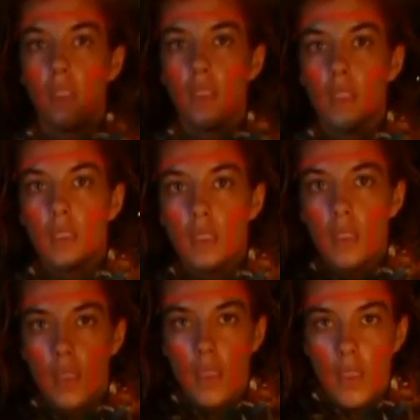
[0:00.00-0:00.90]
tremendous
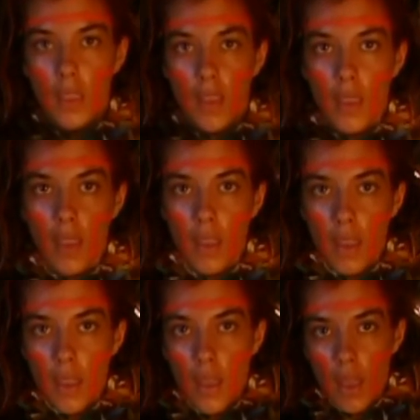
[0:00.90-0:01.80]
time of my
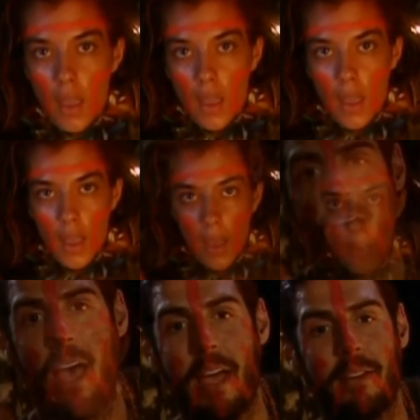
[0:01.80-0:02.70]
entire
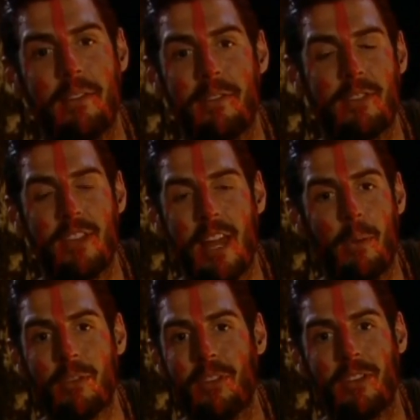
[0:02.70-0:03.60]
life. I said I
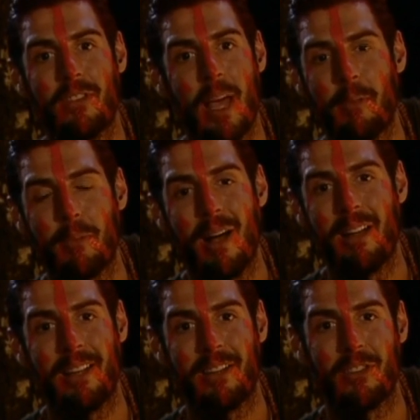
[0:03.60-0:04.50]
wasn't going to stop
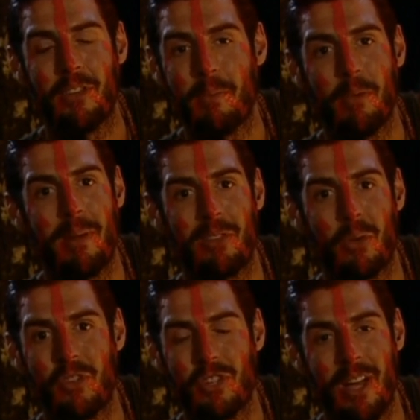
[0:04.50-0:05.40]
smiling until they put my
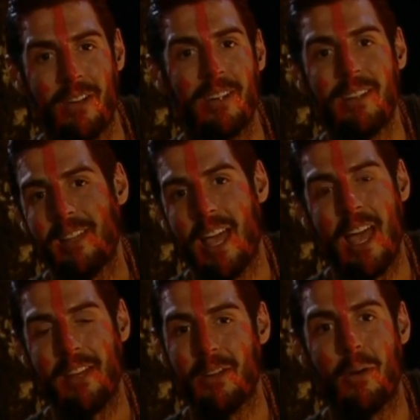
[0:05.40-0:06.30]
torch out.
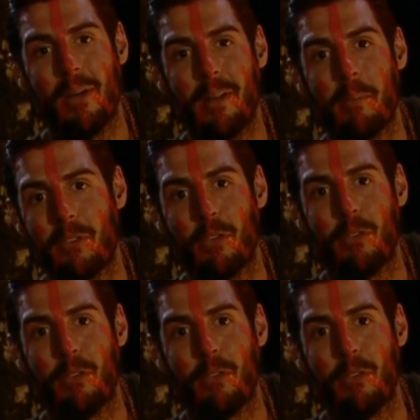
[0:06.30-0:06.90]
And you know what? I'm still